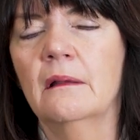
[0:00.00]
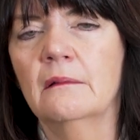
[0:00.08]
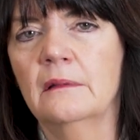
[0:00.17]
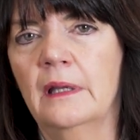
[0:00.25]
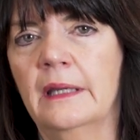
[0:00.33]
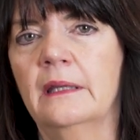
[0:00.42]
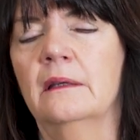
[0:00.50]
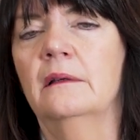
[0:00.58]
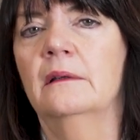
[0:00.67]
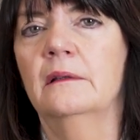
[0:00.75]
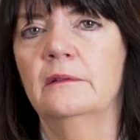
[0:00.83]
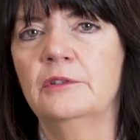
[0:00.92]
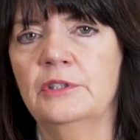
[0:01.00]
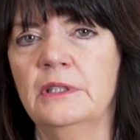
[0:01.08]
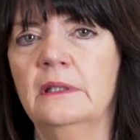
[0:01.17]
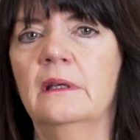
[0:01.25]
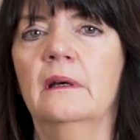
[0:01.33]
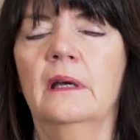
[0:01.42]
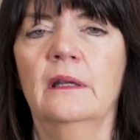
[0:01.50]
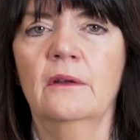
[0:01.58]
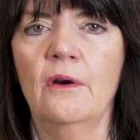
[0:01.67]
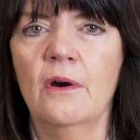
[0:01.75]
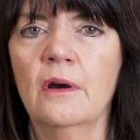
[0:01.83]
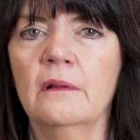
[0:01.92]
like Gina and
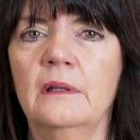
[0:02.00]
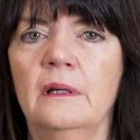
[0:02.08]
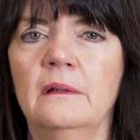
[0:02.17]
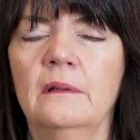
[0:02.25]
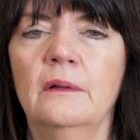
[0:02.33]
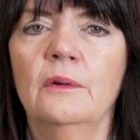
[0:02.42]
Carla,